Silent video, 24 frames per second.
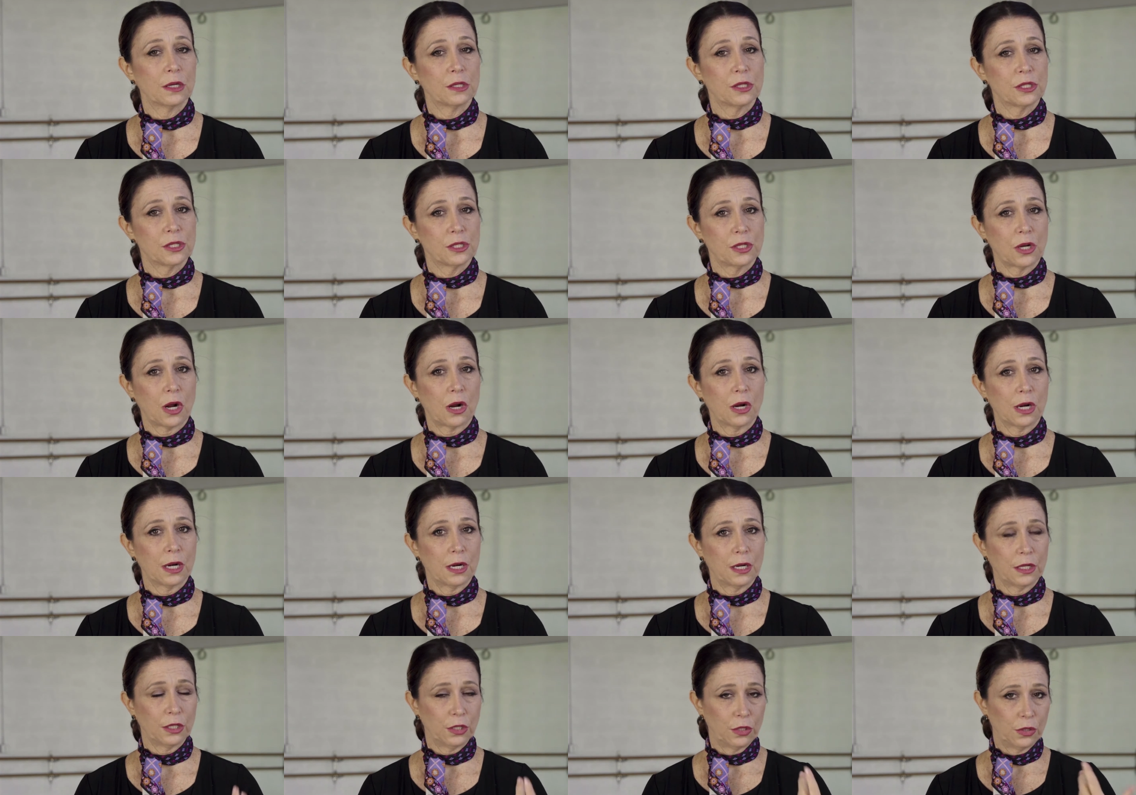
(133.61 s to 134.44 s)

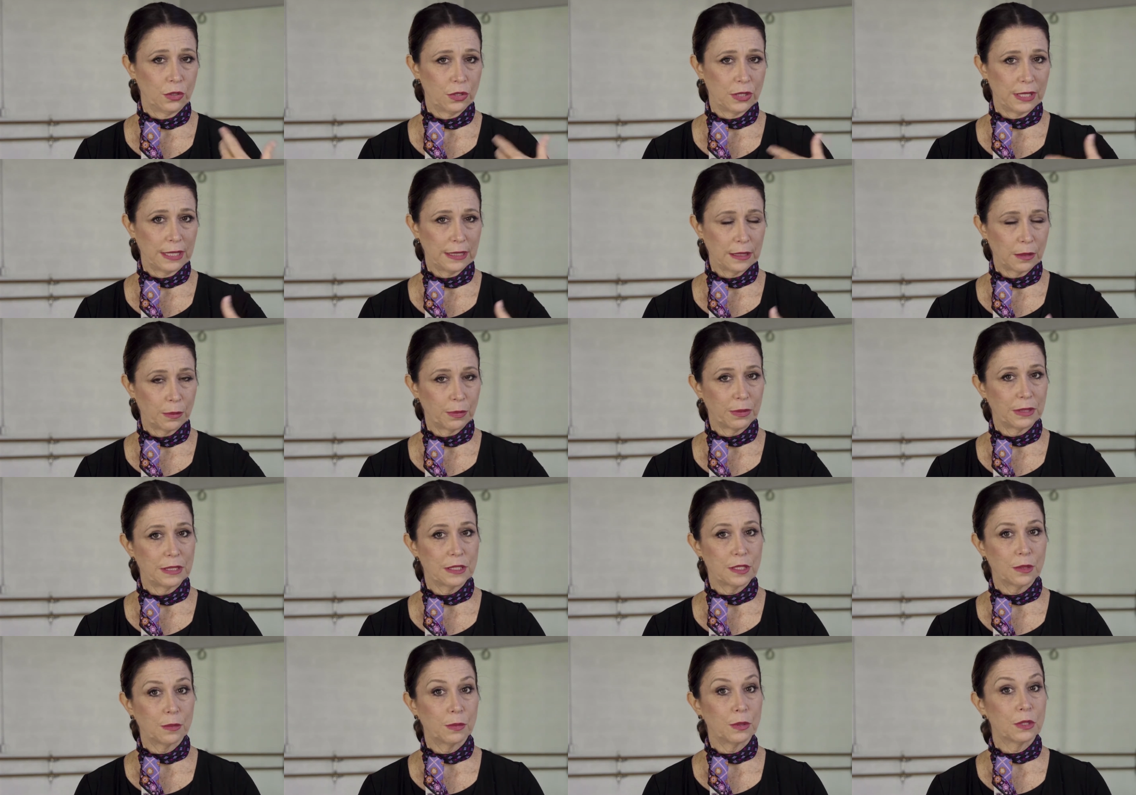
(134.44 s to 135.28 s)
Start using the
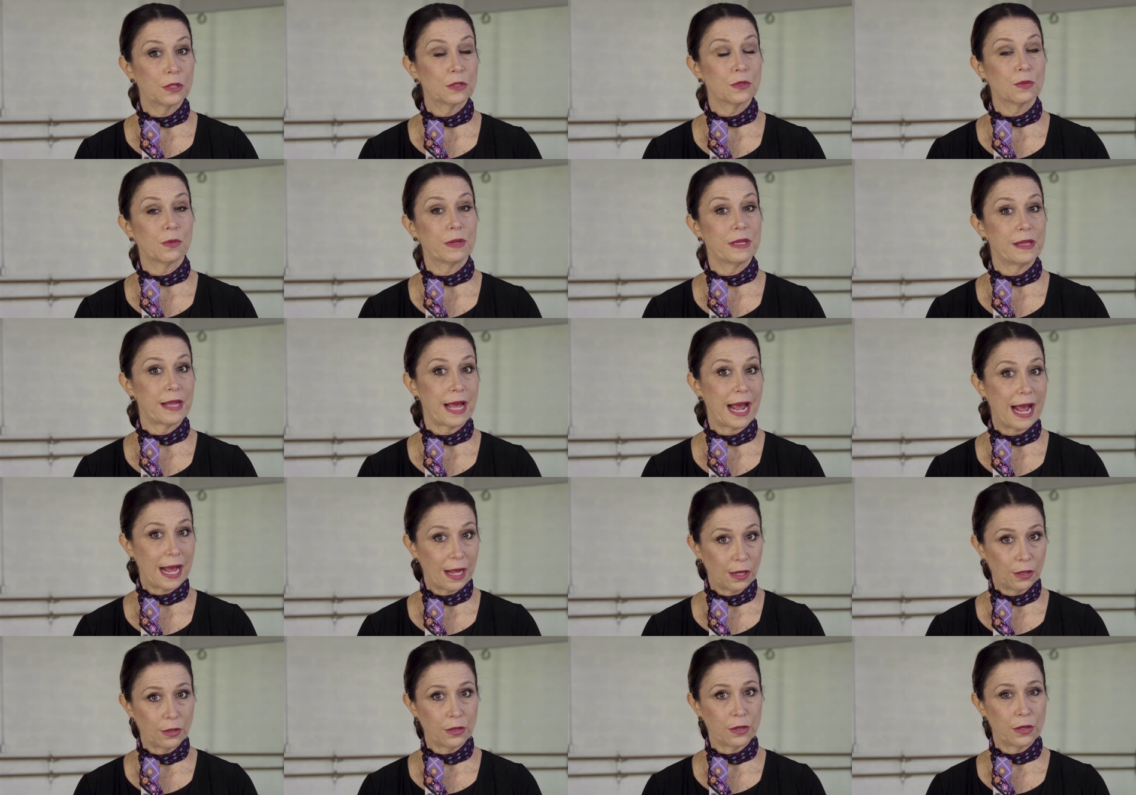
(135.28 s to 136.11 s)
principles
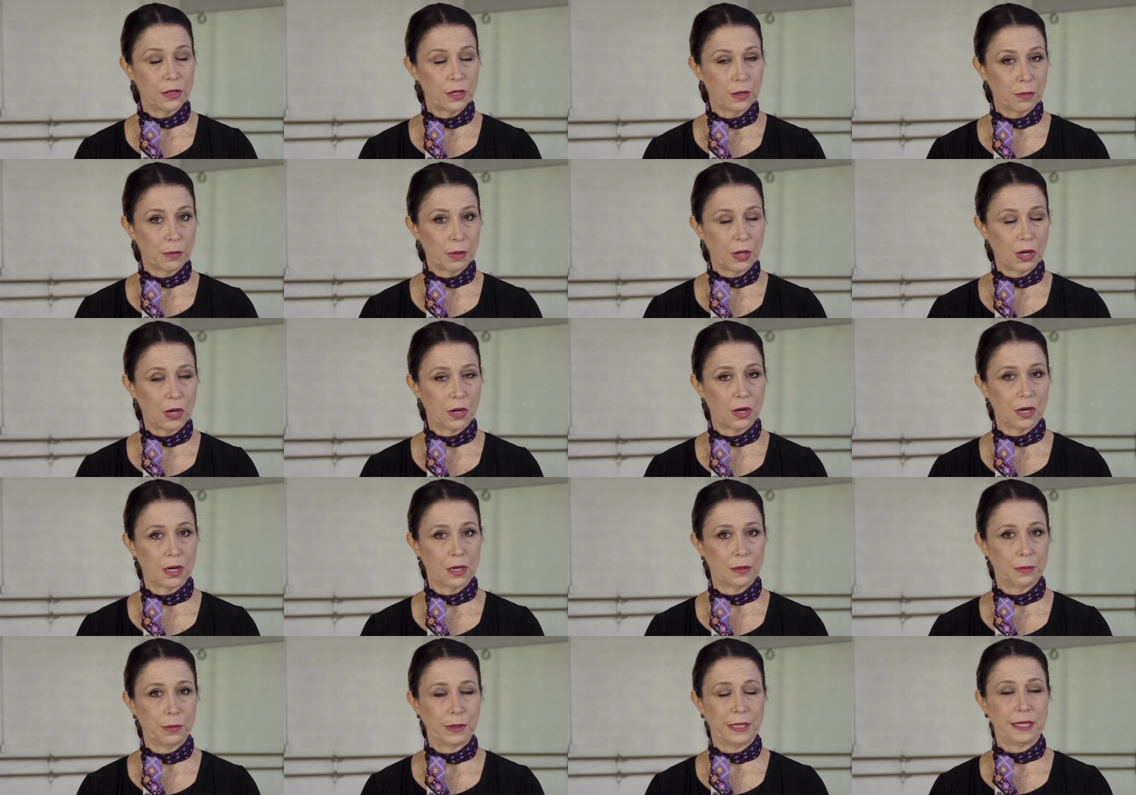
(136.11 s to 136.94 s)
without the
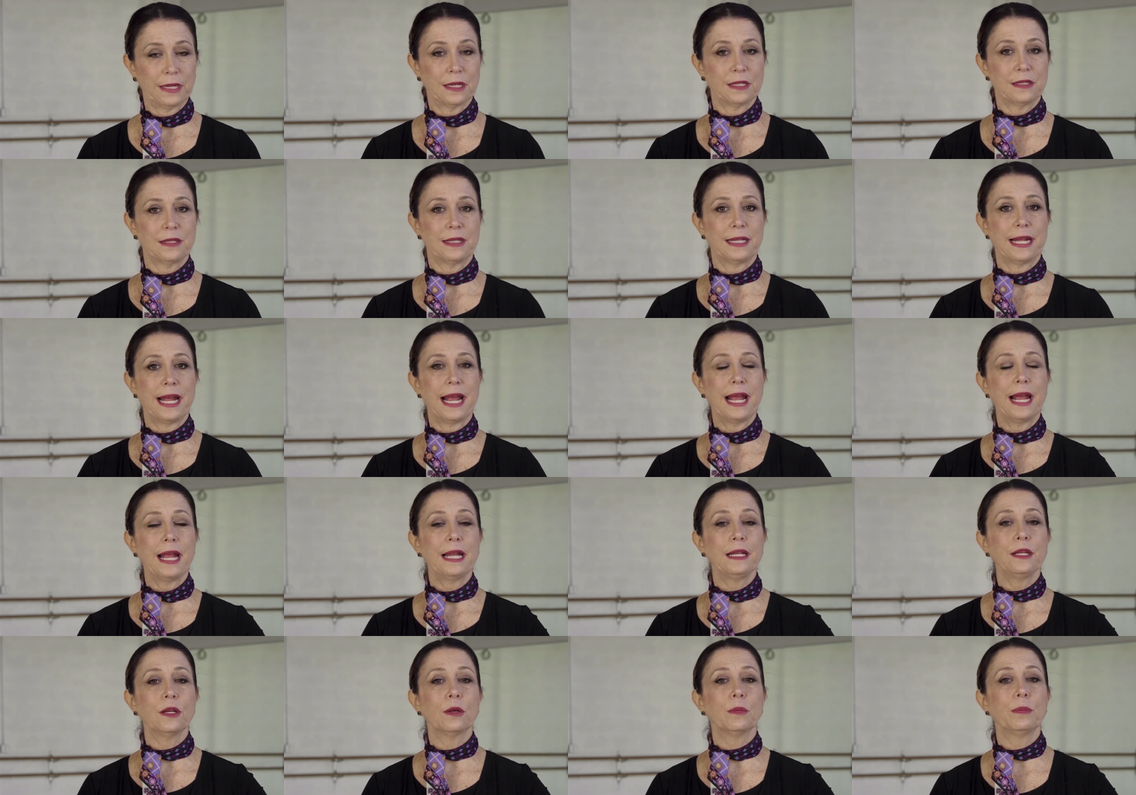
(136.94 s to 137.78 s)
bar because
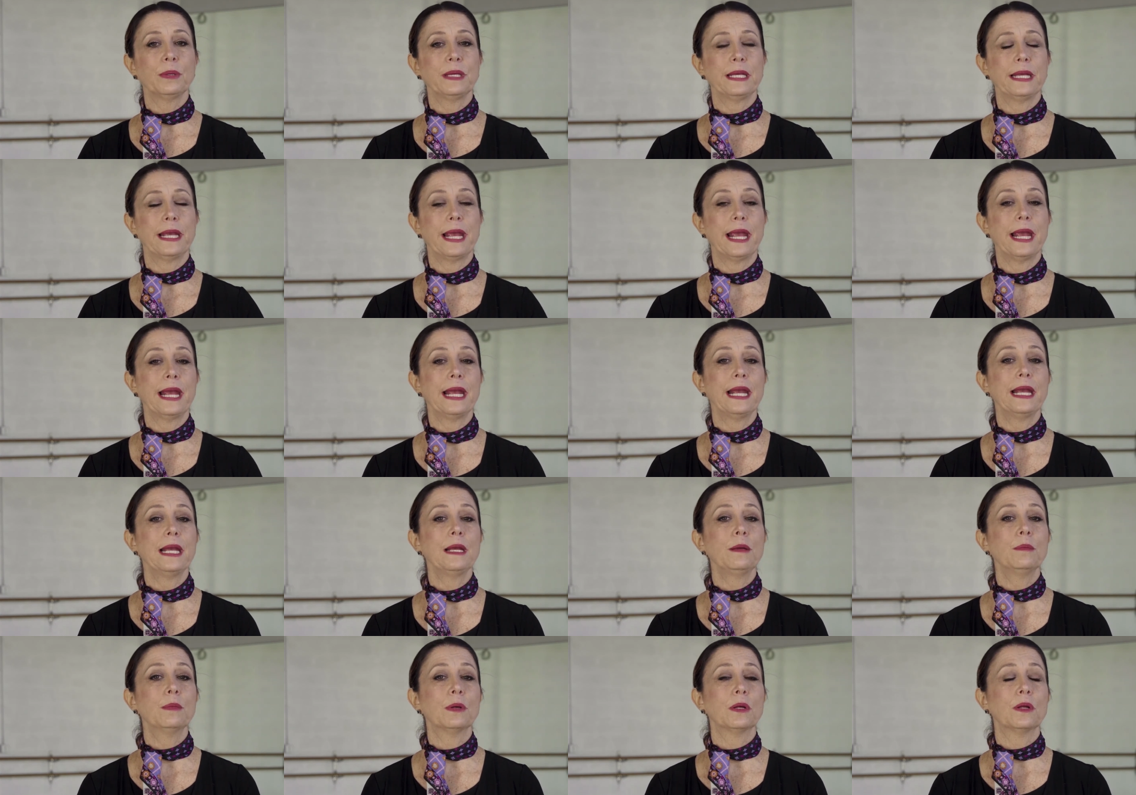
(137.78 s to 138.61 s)
then you'll be
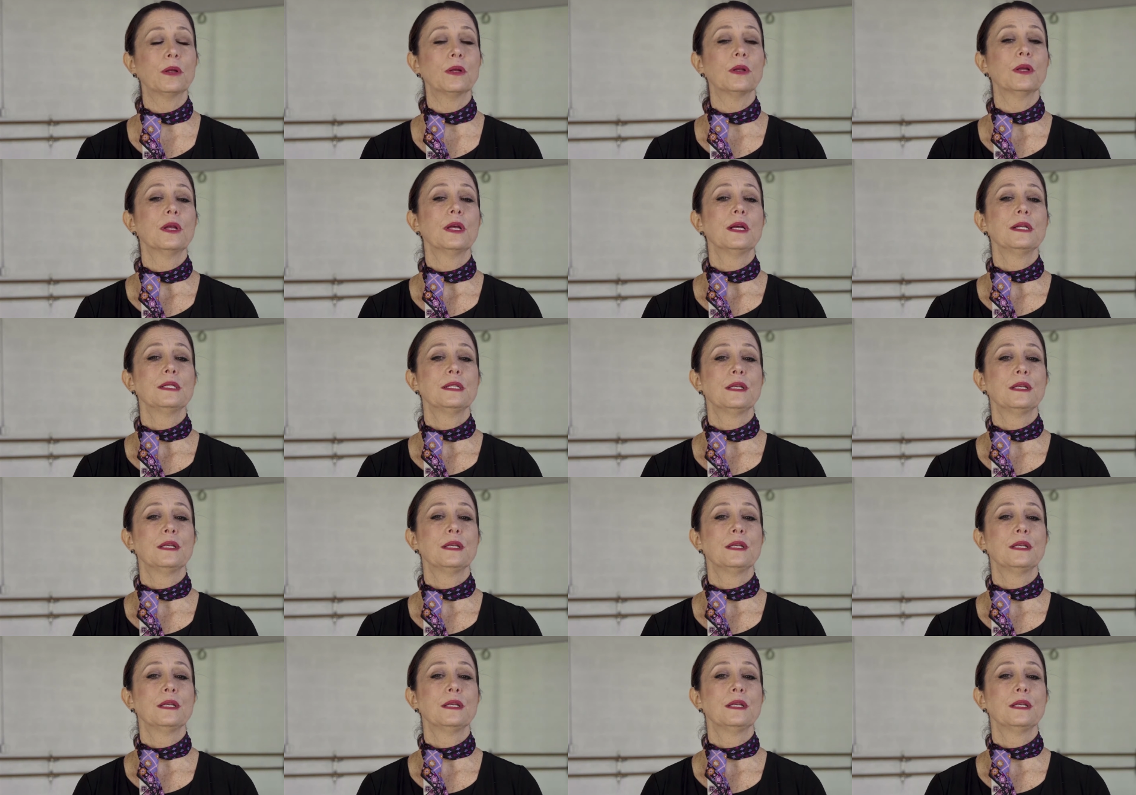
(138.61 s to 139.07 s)
able